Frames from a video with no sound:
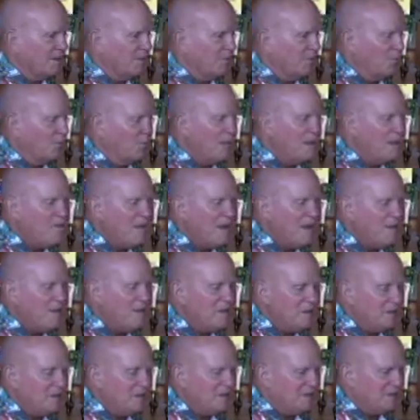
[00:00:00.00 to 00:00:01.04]
We may
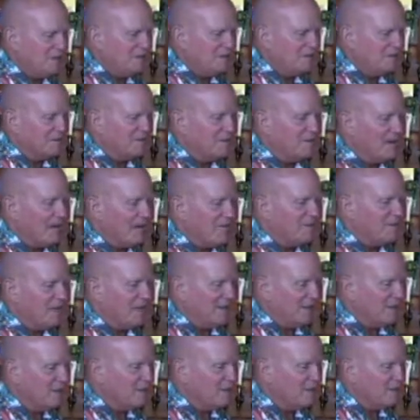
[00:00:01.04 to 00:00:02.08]
be able to talk
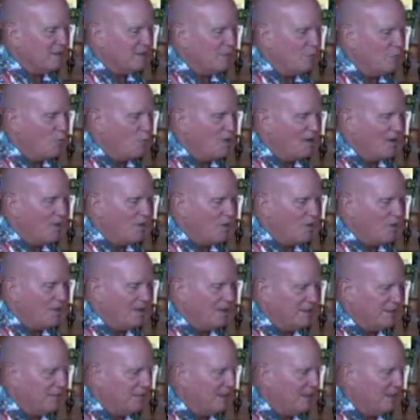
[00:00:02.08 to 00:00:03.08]
about this in a 101